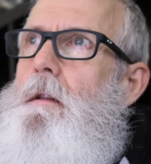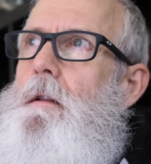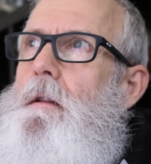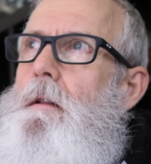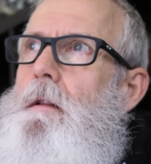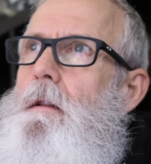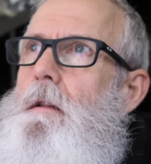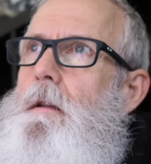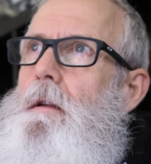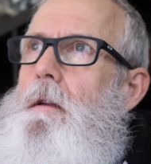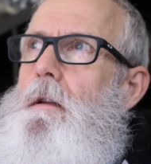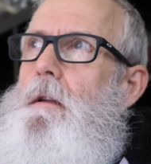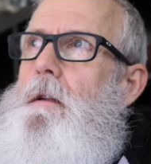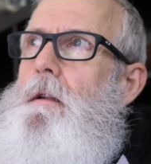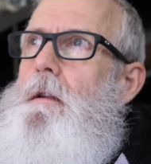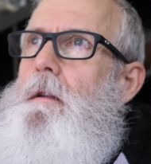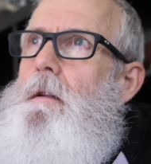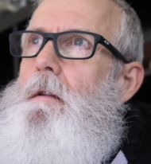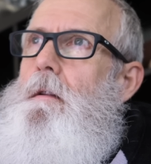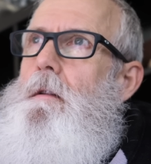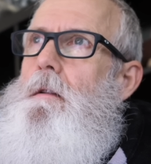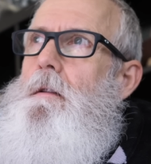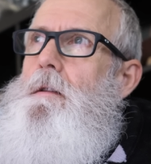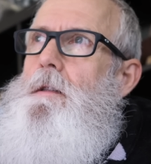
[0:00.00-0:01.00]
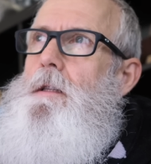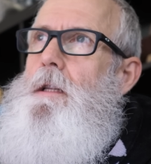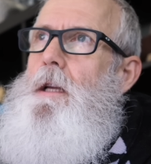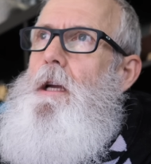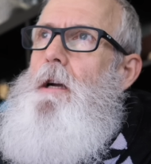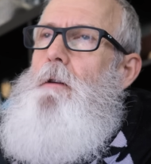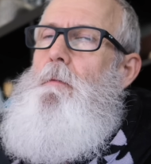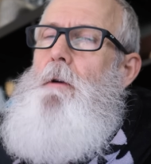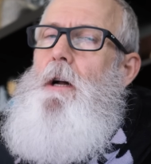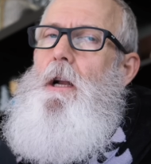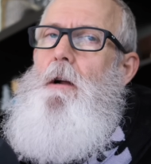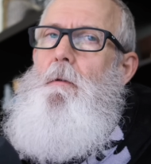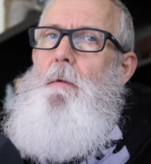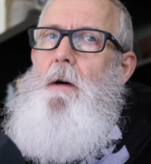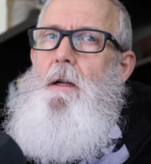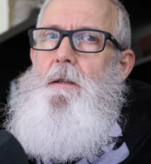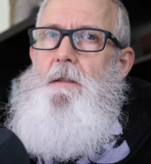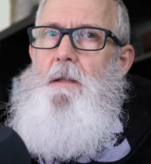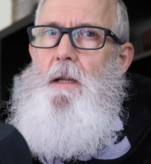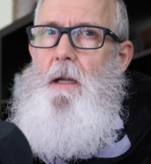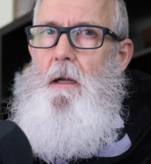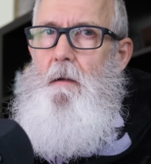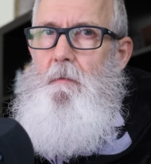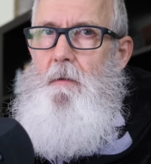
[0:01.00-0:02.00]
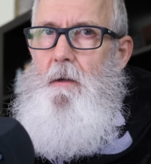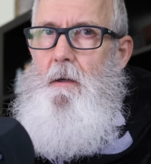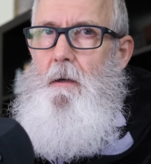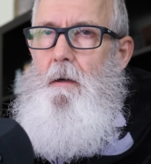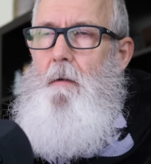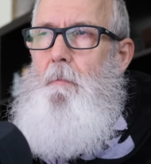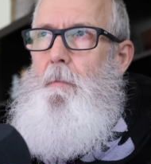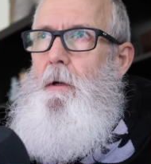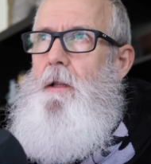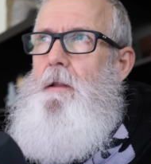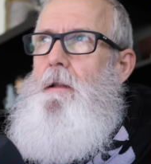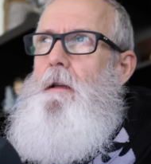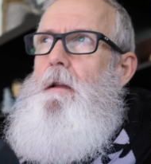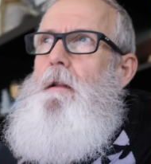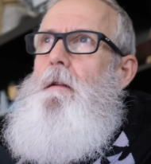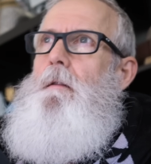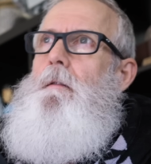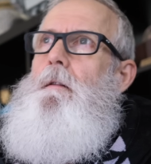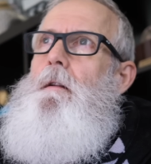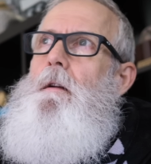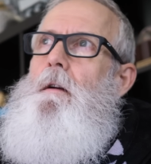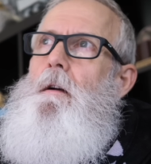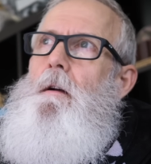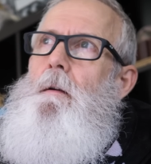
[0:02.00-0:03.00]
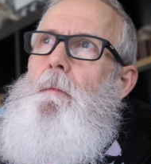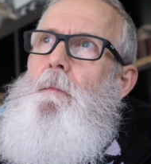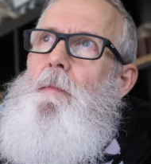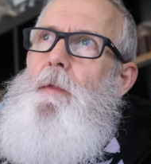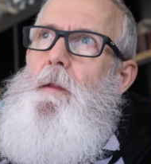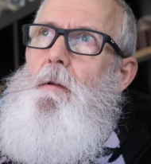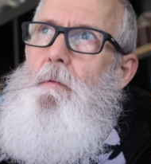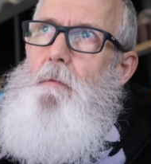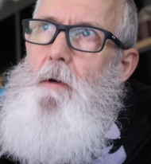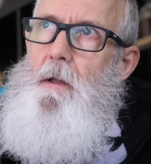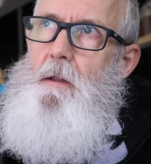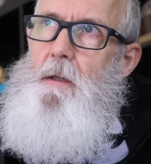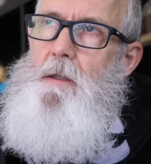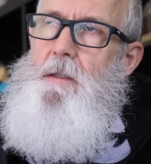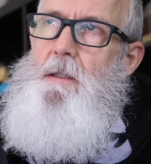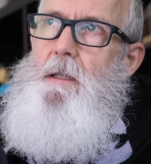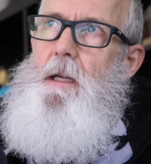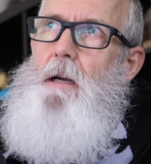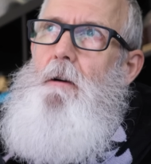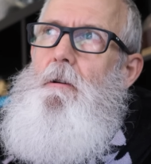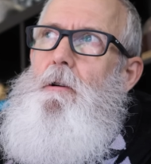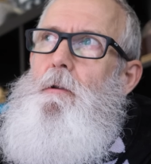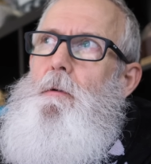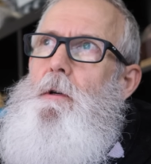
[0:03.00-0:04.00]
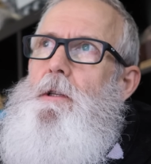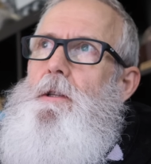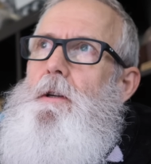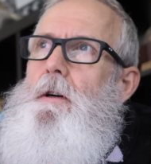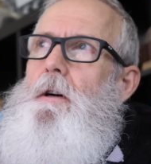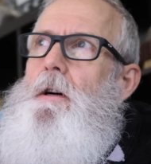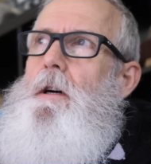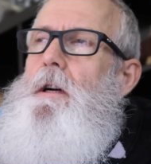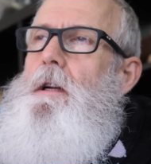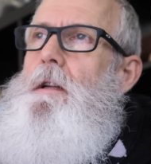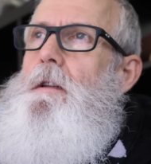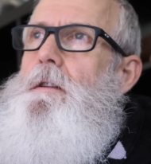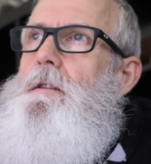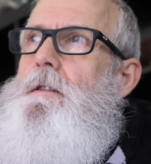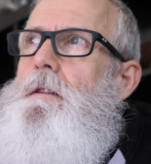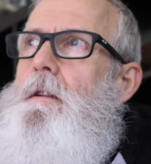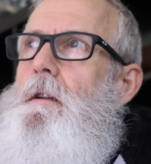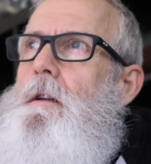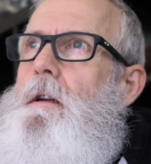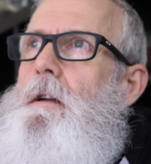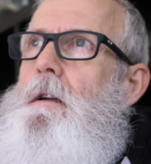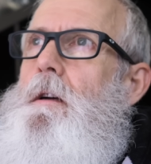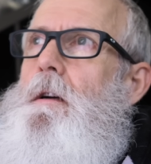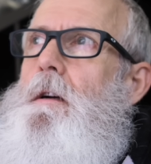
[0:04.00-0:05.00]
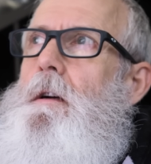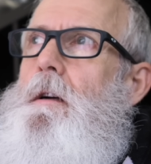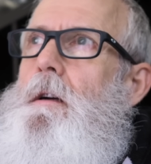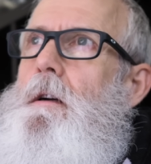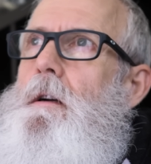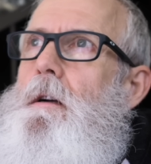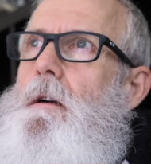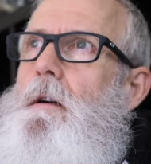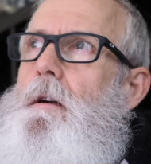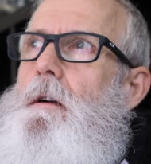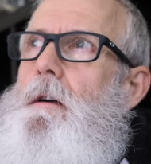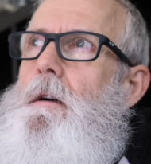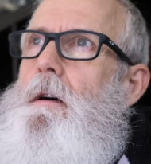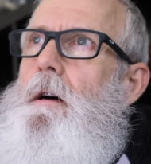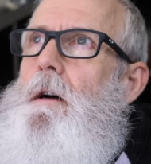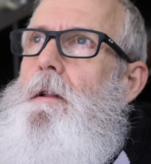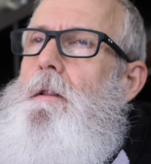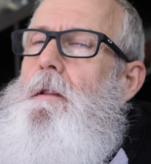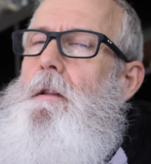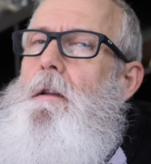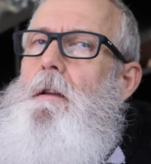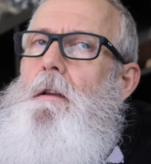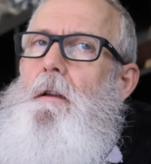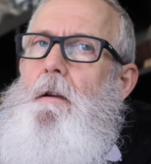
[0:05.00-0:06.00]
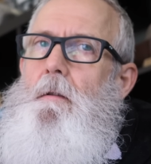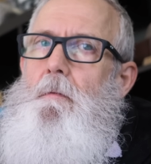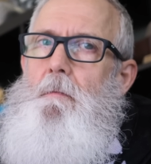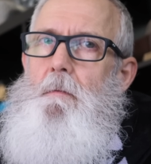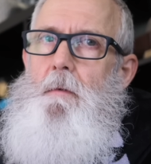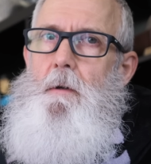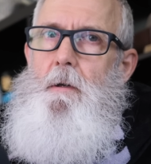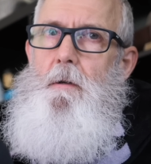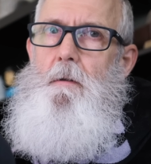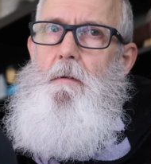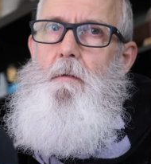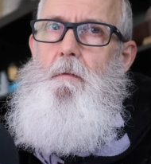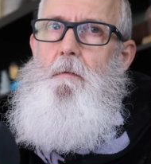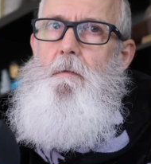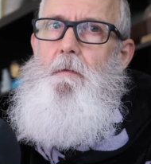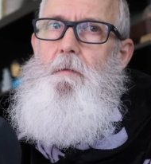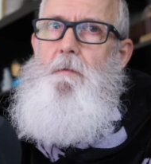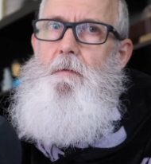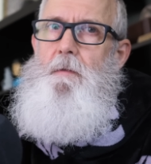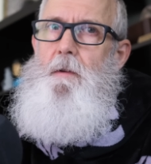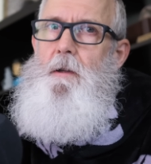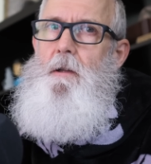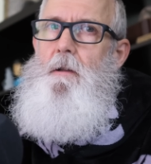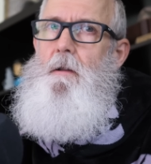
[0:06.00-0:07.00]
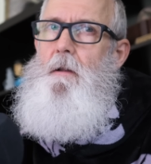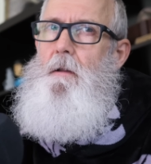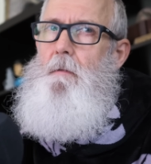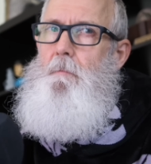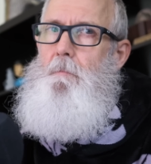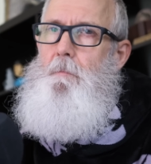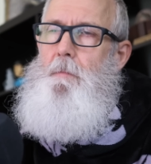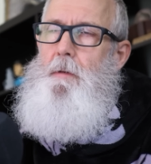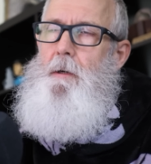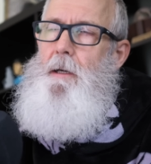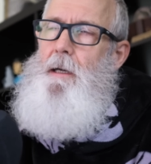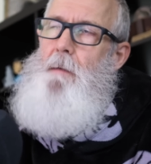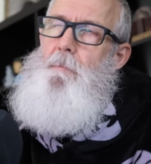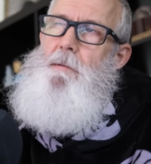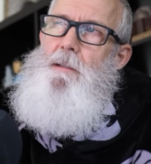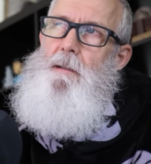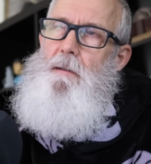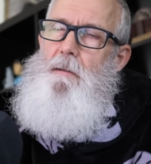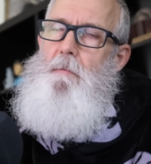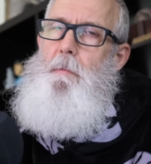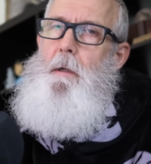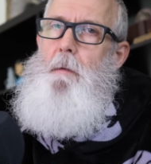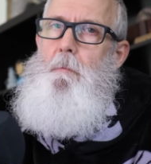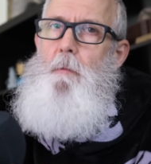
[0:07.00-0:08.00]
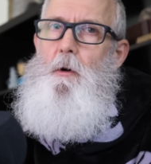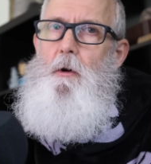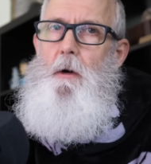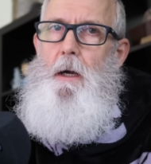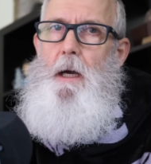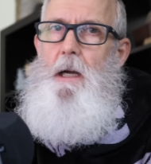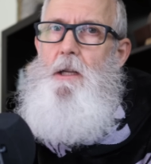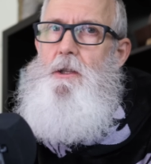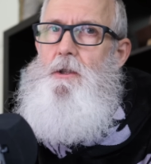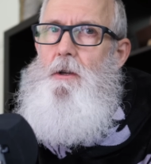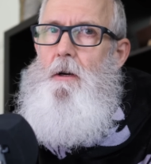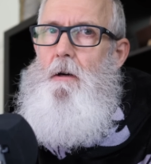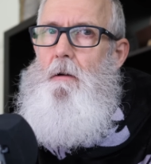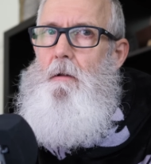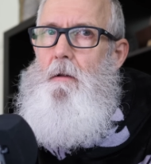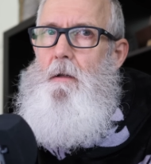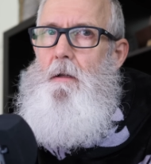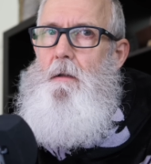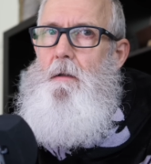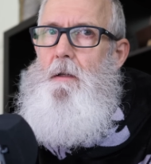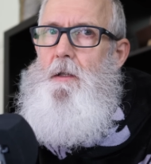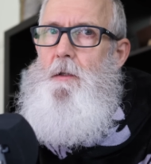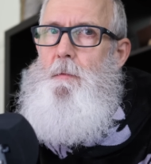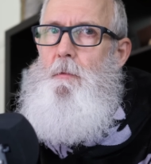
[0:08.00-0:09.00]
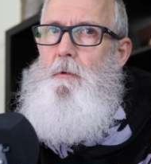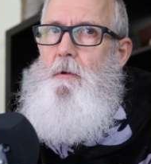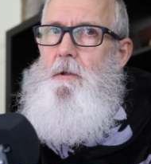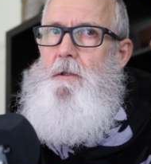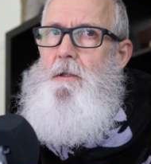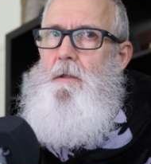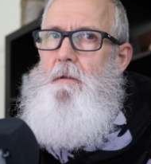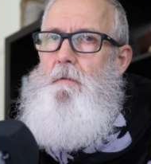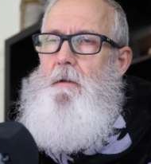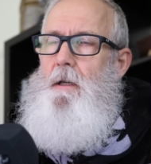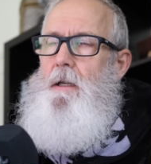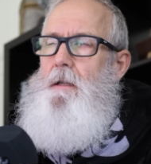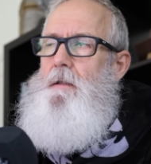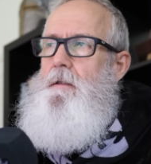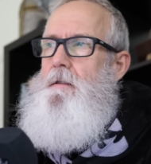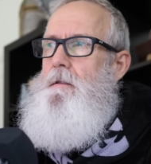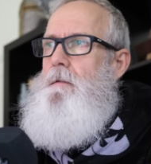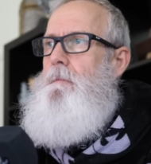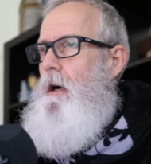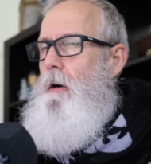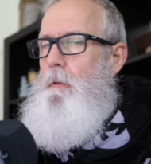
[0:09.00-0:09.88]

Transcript: The Scout 101's heavier, but then with its narrower tyres, I think it will feel perhaps a little bit more agile than the Sportster S.